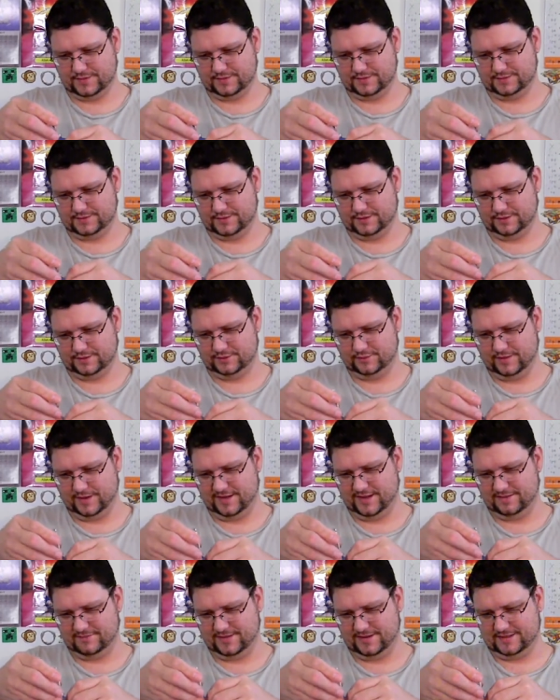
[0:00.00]
so, do I
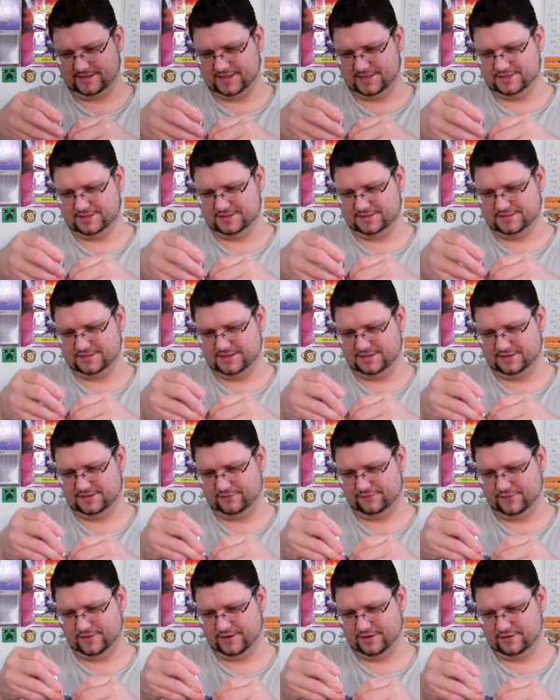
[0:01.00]
get my Legend of Zelda
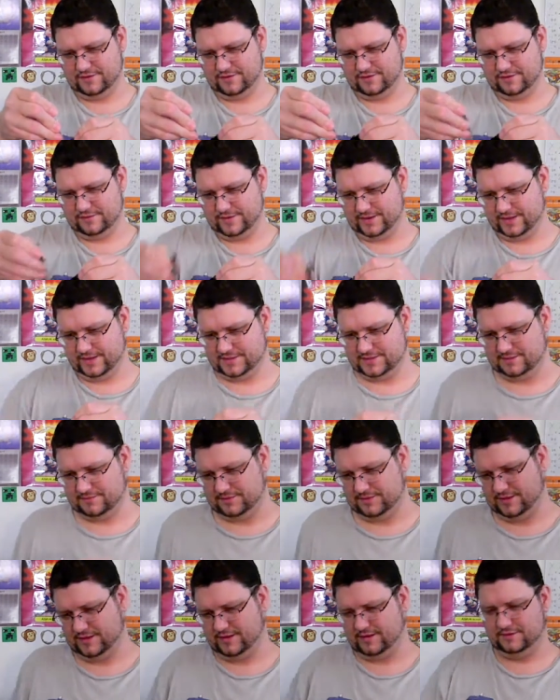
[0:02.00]
figure, or do I get
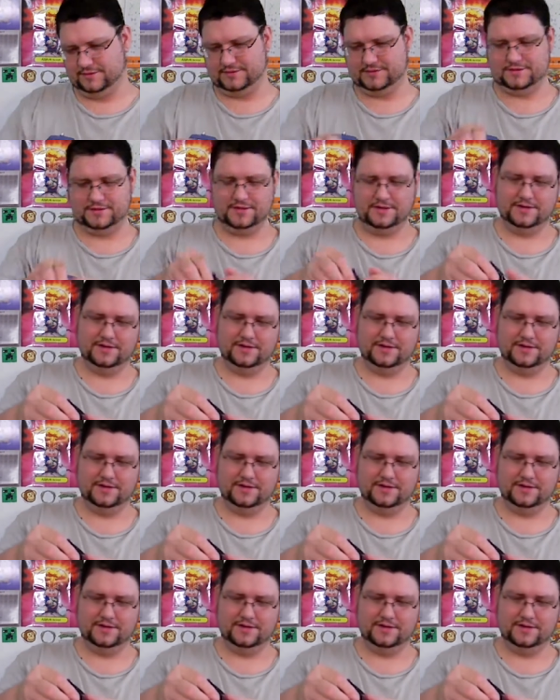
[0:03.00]
something else?